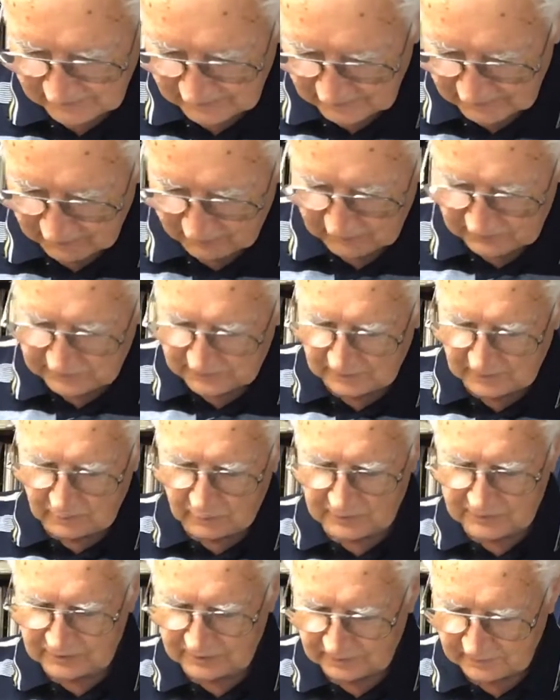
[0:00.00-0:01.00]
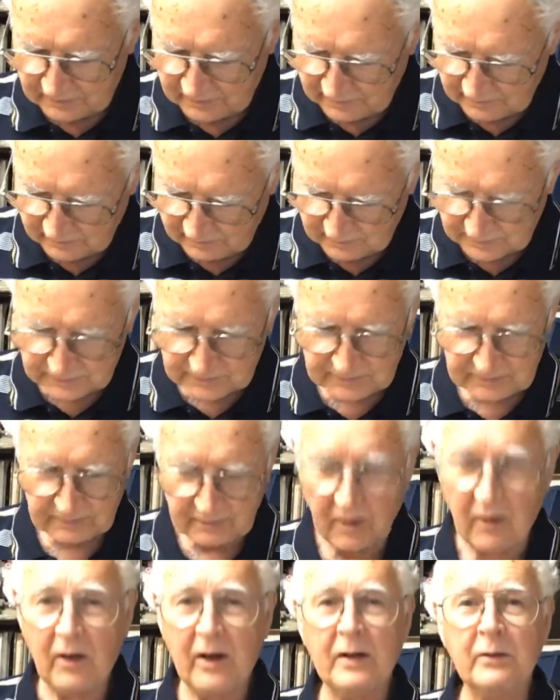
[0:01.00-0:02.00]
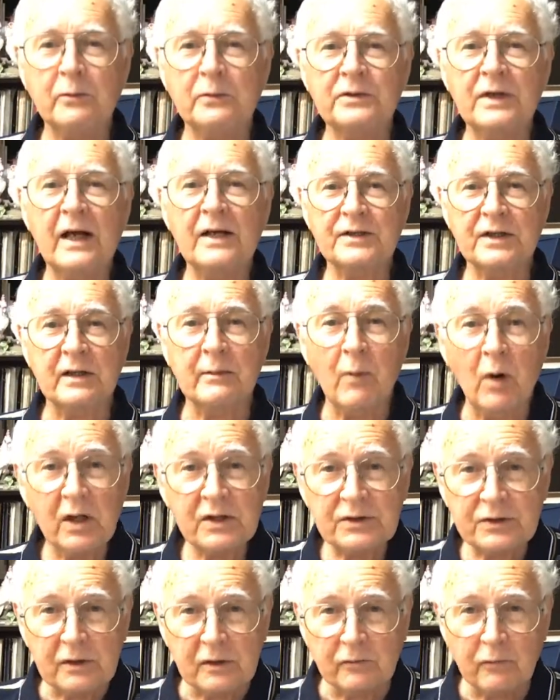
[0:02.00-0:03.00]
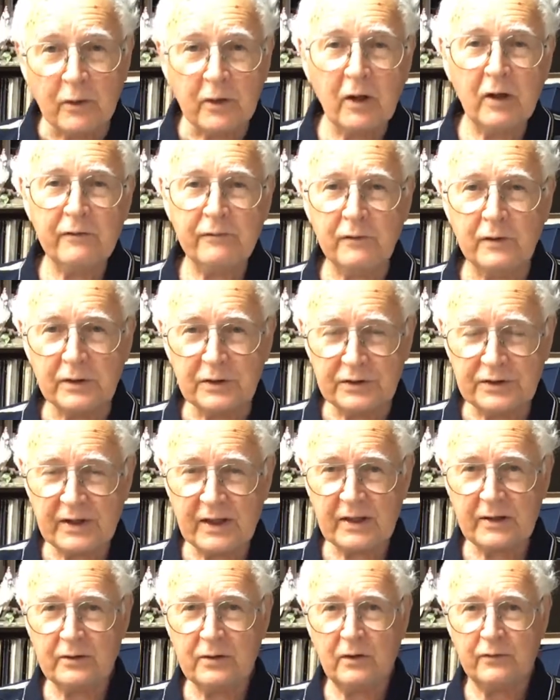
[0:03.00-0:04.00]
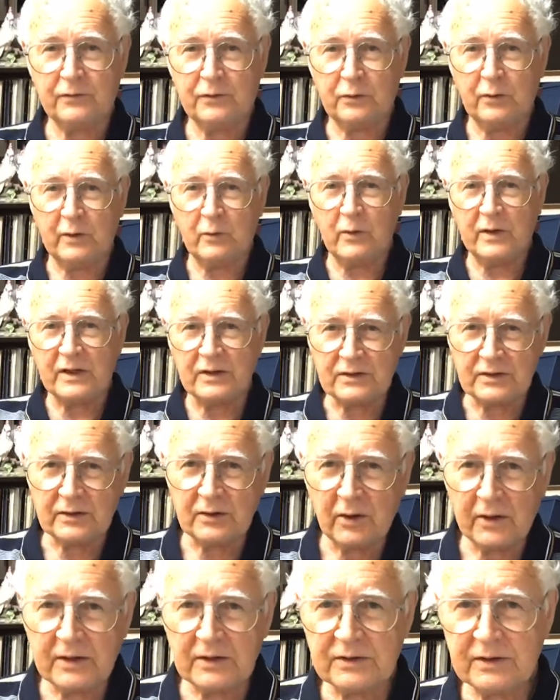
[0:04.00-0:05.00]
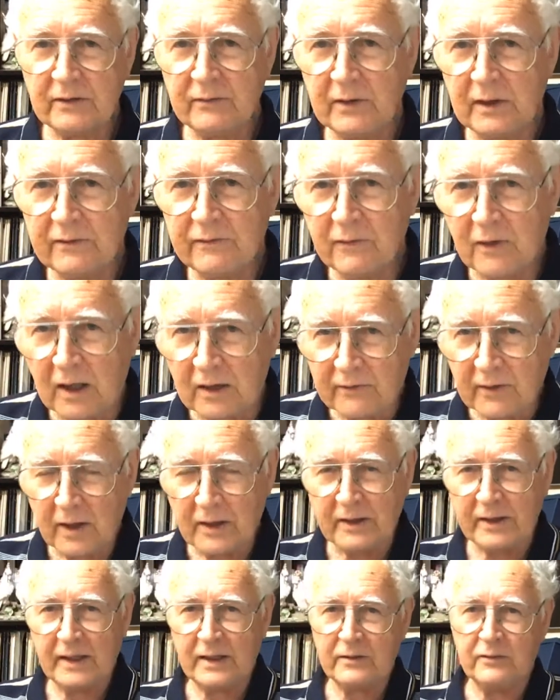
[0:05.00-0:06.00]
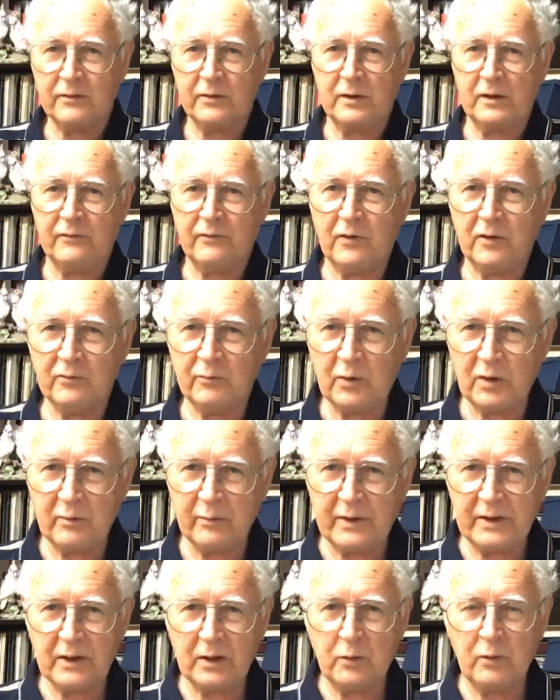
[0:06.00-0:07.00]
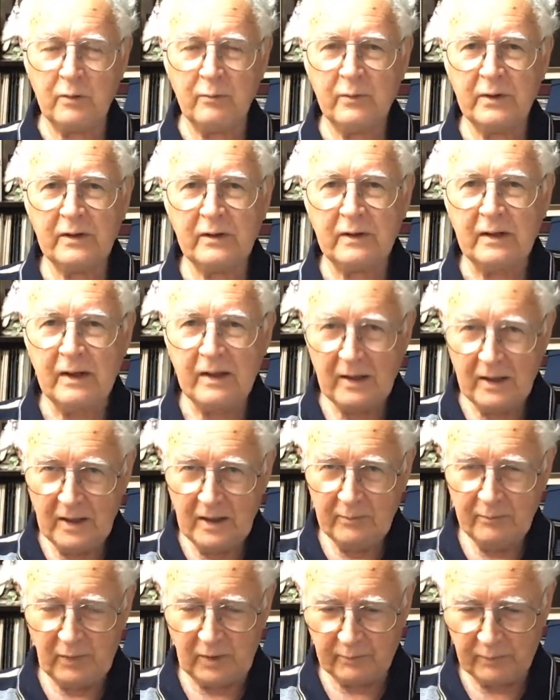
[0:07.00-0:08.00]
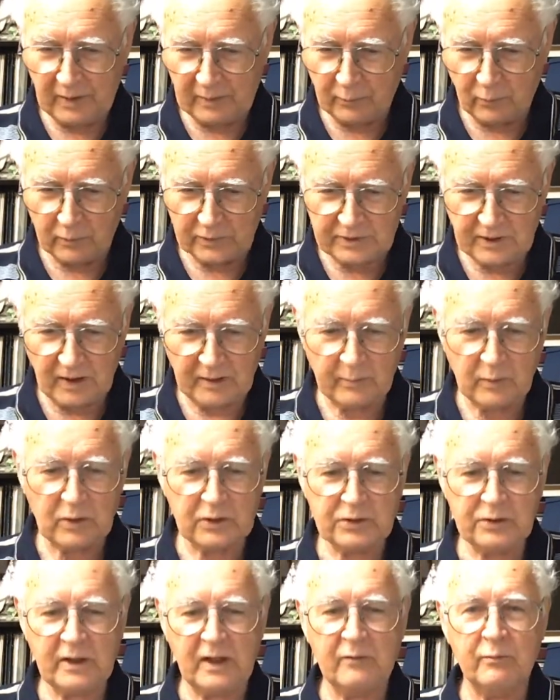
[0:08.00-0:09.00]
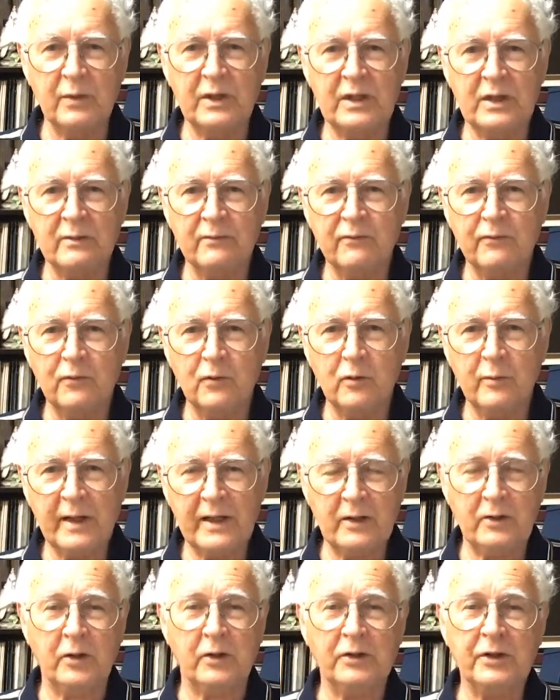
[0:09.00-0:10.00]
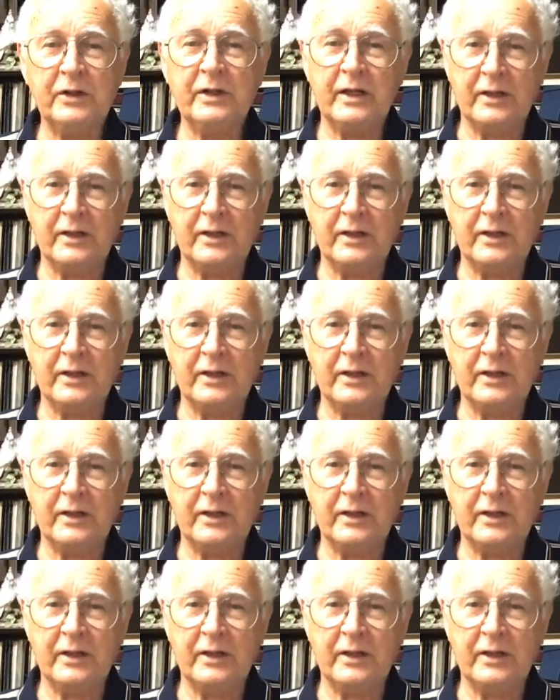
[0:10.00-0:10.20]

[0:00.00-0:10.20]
it was a question that I was asking myself when I first started off doing weddings in 1975. I only had 35mm equipment, but people were telling me I should have medium format, and I did